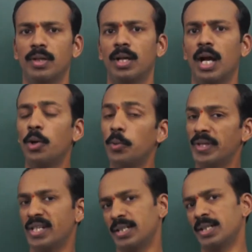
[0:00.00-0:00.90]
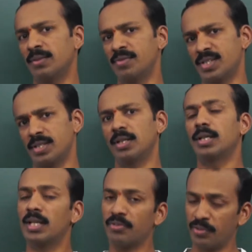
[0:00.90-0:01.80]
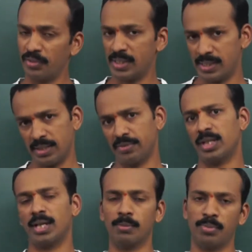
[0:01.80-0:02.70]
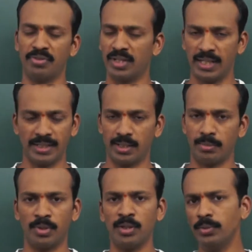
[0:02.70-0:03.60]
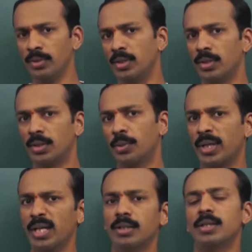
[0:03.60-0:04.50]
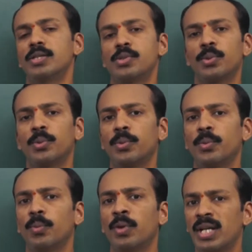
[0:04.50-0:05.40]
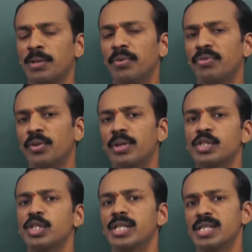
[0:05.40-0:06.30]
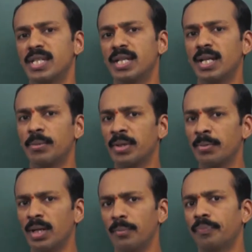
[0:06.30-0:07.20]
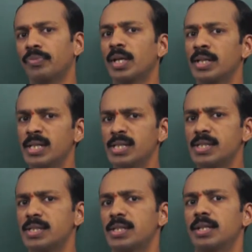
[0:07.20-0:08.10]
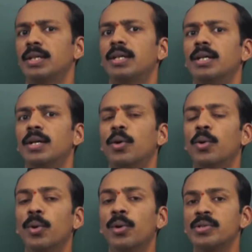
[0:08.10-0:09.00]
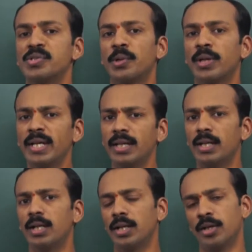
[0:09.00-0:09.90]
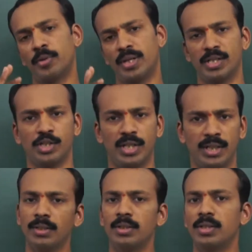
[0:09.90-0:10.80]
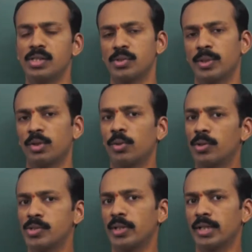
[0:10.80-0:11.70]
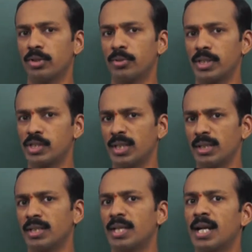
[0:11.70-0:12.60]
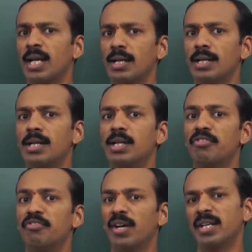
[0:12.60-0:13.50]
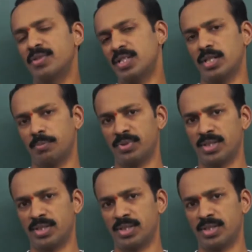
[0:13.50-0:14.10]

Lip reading: How it engulfs, that we will see with the help of a diagram now. Okay? So what type of nutrition is seen in amoeba? It is Holozoic nutrition. So in Holozoic nutrition there are 5 steps.